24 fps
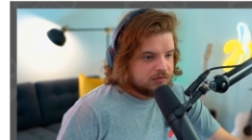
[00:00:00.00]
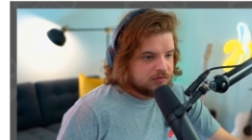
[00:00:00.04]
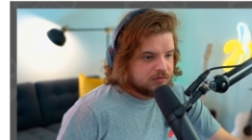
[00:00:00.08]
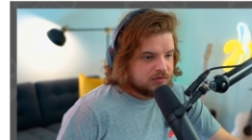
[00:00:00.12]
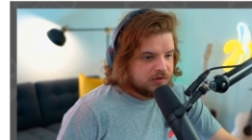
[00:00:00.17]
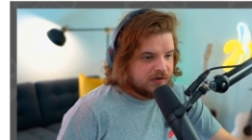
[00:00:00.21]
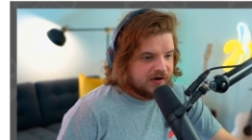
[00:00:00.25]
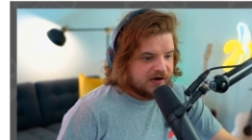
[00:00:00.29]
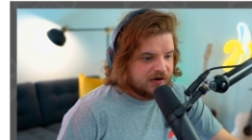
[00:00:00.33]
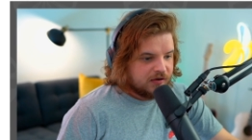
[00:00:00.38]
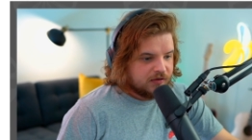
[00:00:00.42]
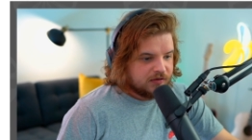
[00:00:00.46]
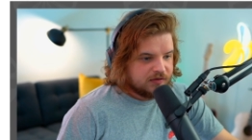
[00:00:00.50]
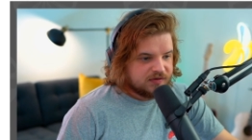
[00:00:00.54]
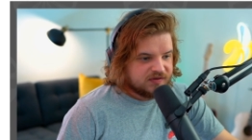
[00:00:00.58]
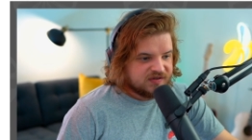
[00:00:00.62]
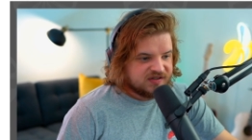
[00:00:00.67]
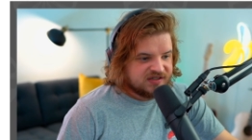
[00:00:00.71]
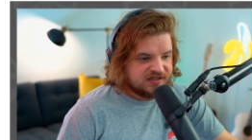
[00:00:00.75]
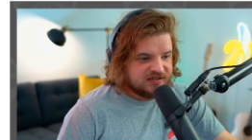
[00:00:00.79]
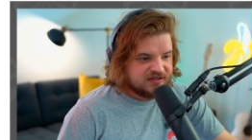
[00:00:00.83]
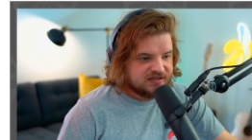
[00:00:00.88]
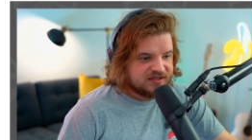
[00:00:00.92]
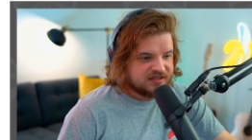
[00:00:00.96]
What are we doing?
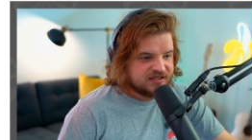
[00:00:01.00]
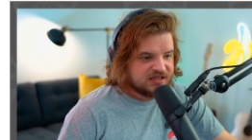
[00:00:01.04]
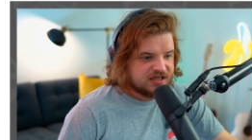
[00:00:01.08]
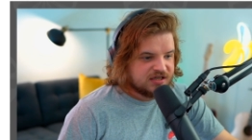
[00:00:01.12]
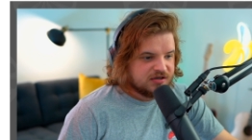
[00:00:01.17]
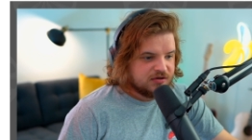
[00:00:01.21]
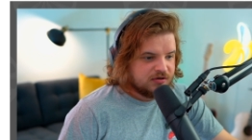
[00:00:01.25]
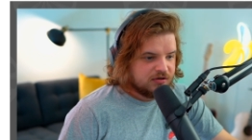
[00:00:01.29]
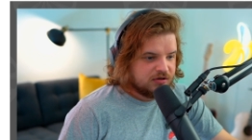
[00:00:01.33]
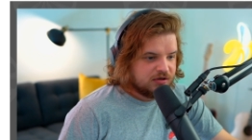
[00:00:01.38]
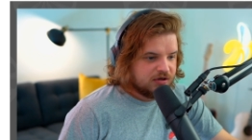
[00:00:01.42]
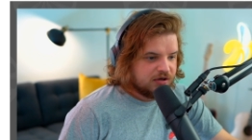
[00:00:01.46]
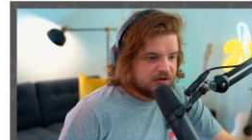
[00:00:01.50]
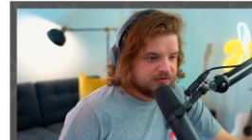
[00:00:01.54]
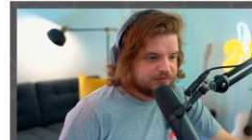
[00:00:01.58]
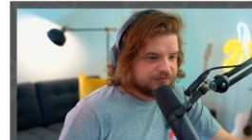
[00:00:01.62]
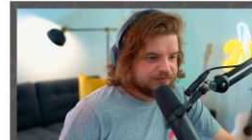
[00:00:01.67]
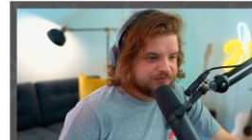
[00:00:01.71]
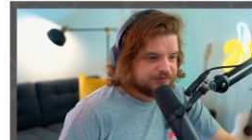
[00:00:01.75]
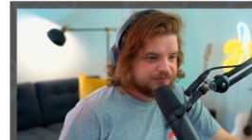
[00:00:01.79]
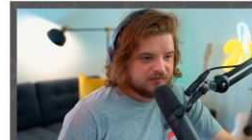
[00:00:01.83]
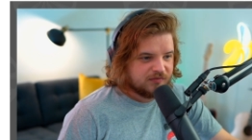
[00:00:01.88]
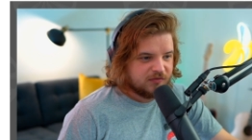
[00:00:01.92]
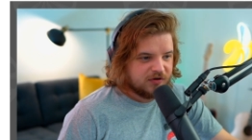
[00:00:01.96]
School,
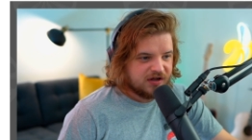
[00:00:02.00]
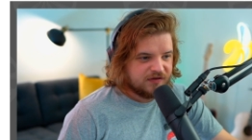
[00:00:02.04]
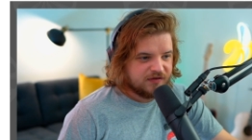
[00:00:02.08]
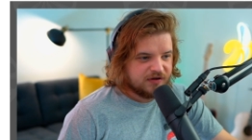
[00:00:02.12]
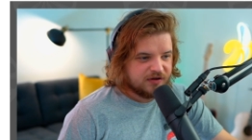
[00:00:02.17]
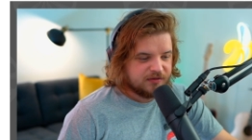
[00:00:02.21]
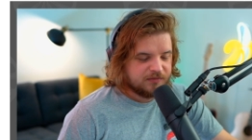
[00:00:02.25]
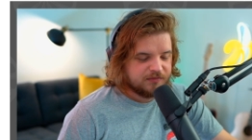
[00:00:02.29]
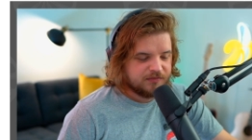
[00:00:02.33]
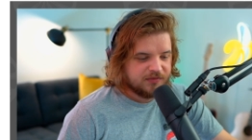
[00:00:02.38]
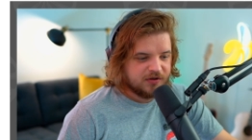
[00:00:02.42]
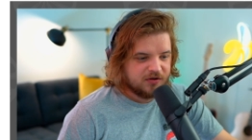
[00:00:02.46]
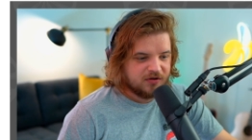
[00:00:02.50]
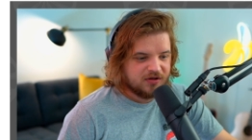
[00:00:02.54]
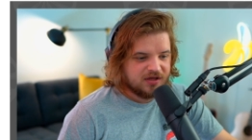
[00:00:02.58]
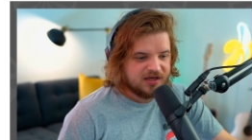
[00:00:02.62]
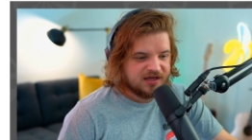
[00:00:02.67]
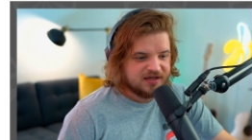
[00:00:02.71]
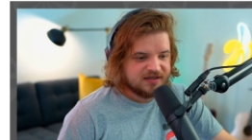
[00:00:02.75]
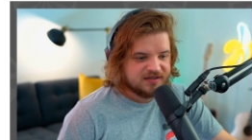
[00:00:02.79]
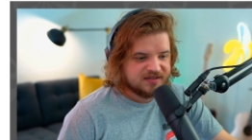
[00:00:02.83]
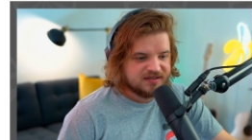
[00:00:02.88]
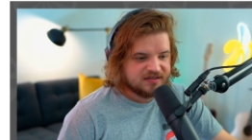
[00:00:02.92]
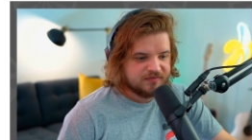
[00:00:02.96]
whatever. I
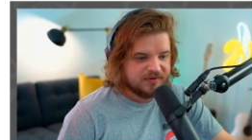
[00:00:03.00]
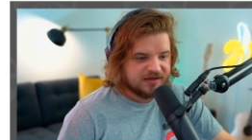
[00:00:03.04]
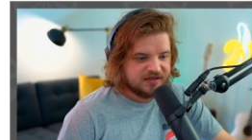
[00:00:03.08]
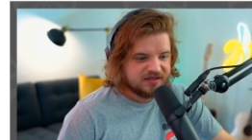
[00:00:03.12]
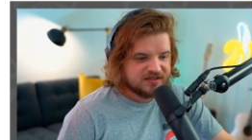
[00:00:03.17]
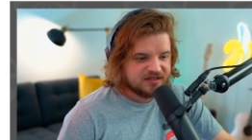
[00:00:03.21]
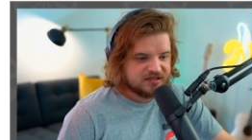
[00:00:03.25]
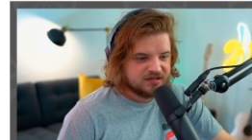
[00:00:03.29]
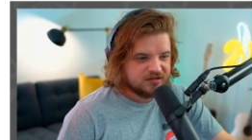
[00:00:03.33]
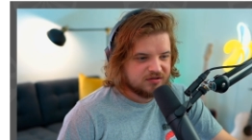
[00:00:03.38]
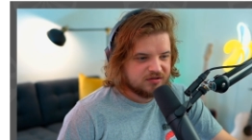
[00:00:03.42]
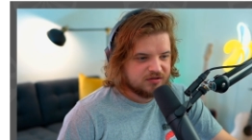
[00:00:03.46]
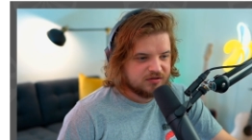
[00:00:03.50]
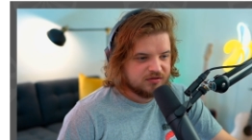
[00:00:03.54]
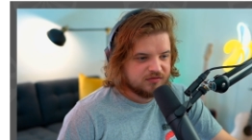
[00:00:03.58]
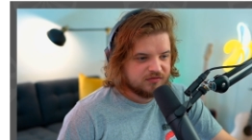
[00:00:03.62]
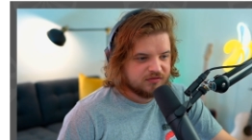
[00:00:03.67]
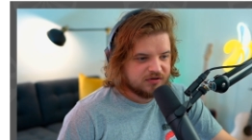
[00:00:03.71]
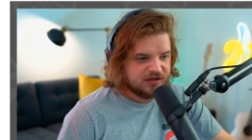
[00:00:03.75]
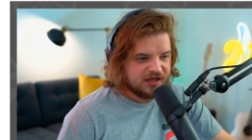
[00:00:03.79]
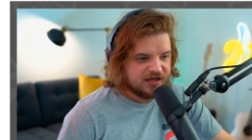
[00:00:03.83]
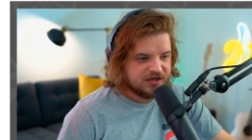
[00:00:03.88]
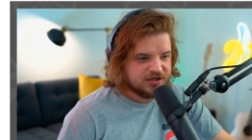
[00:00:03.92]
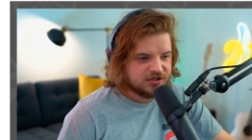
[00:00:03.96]
guess about school?
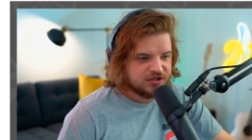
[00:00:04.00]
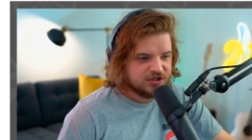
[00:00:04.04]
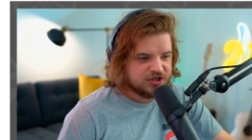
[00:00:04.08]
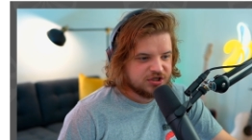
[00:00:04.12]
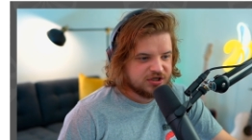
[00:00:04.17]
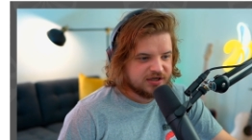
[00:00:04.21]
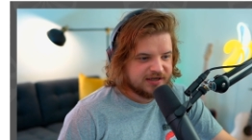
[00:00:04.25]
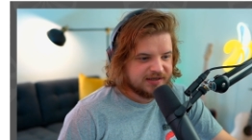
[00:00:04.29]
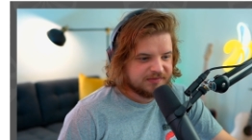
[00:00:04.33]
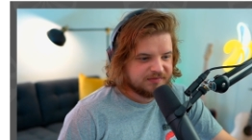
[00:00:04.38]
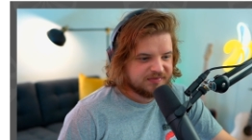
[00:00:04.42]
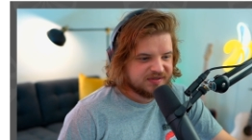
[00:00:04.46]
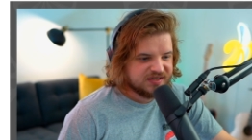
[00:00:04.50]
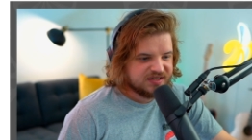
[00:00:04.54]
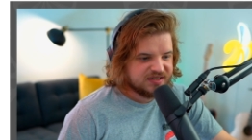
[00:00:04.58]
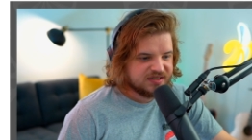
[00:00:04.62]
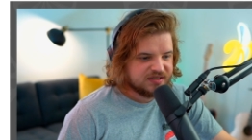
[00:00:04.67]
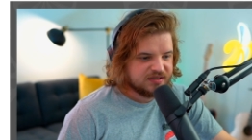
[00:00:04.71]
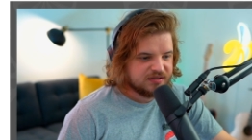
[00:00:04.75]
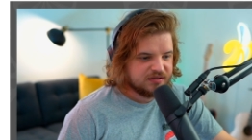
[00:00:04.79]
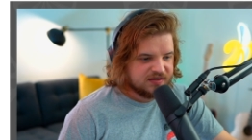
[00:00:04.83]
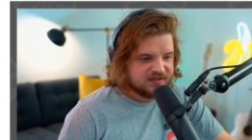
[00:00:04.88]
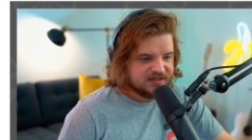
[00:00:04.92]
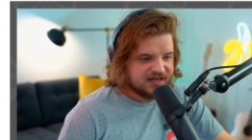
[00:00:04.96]

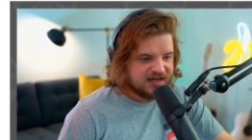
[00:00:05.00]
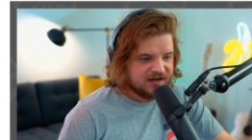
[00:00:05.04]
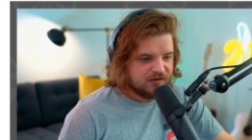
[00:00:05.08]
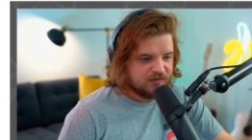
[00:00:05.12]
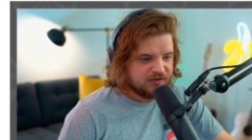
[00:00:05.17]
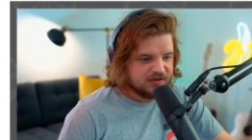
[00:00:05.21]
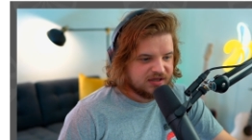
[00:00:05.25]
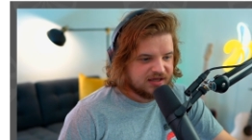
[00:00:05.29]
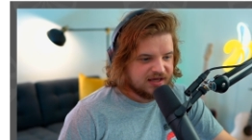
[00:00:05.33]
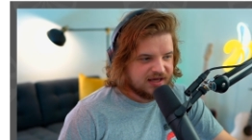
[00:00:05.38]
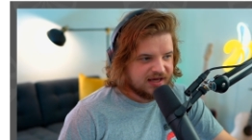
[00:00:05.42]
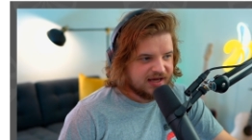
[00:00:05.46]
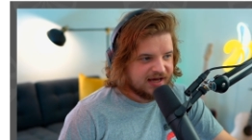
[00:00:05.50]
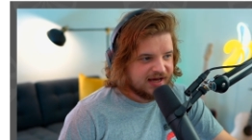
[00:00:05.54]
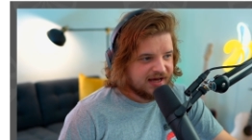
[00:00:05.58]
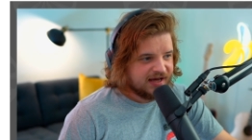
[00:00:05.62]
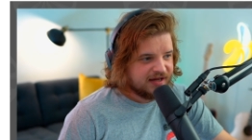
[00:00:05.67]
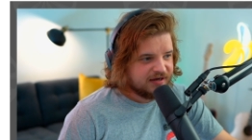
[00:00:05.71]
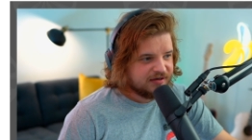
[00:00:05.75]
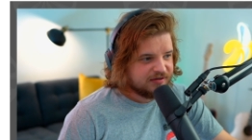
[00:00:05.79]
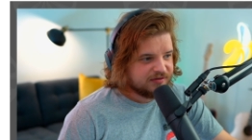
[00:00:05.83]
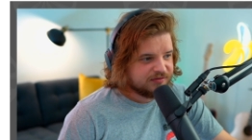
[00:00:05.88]
Relationships, hang with the cat,